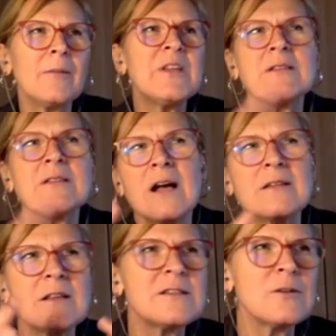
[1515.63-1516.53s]

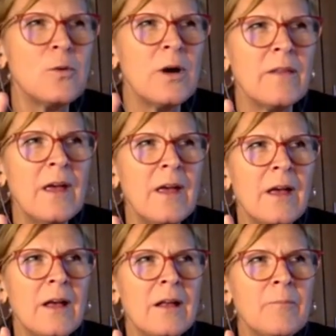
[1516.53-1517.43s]
discuss and so on.
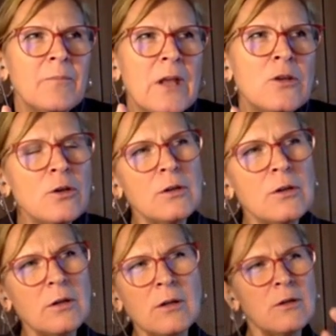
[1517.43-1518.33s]

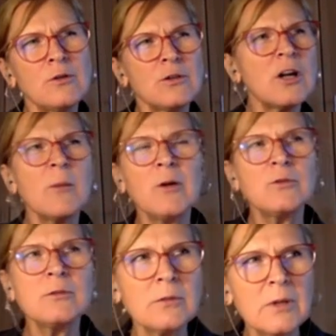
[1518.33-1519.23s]
You talk
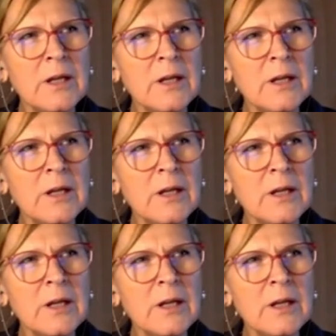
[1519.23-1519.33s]
about,